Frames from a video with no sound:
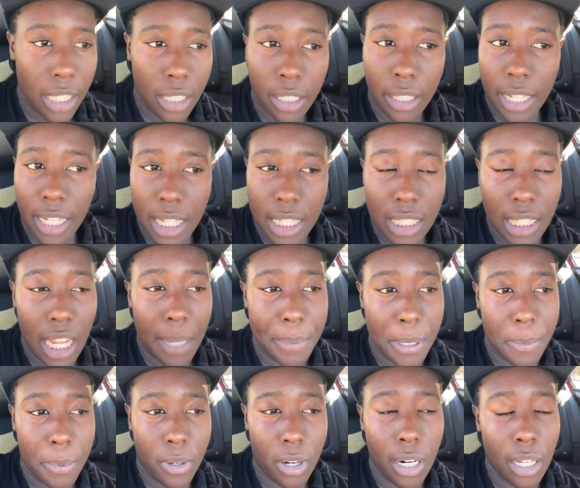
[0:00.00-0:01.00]
And like a lot of
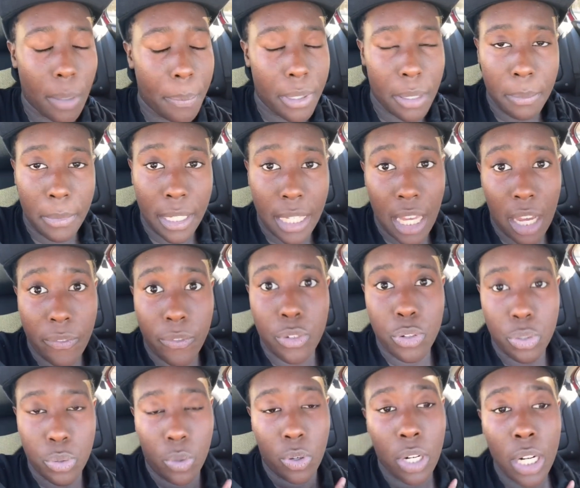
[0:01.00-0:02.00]
people are helping me out for
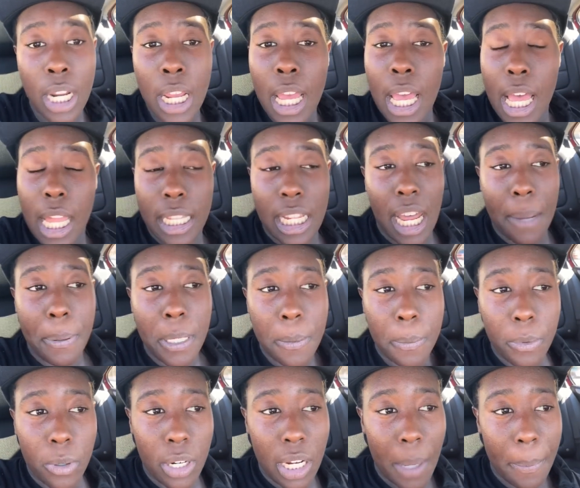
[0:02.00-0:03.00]
sure. A lot of
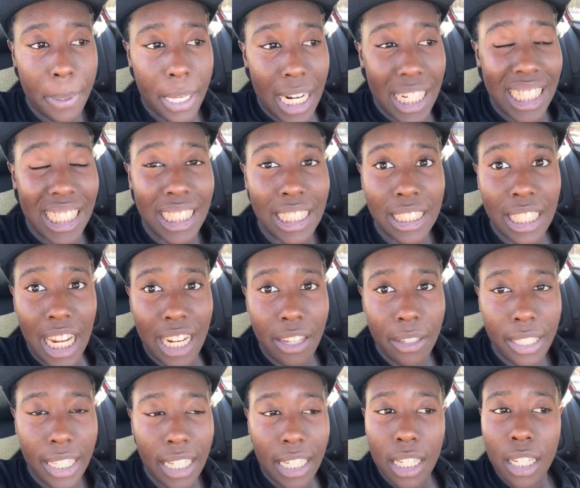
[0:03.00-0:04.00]
people are helping out a lot
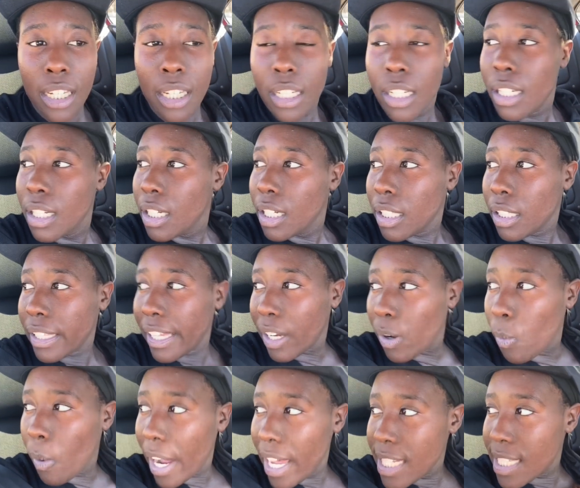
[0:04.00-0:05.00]
of like
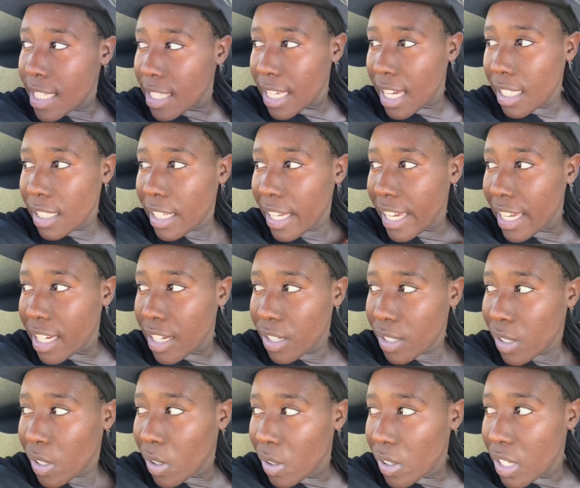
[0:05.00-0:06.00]
why is it that, like, you
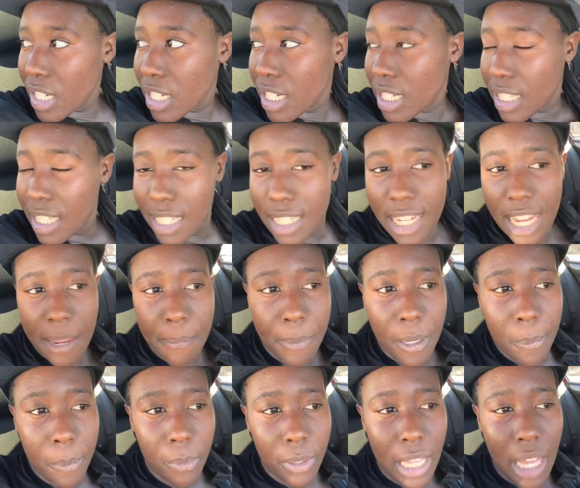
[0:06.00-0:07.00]
know, it's just the same
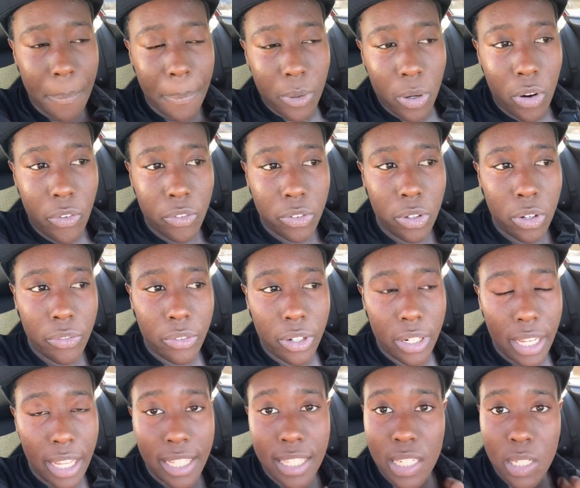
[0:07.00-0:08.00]
people helping over and over
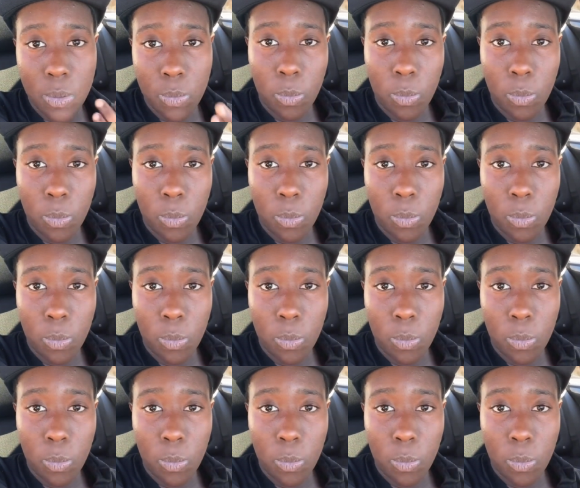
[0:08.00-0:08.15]
again?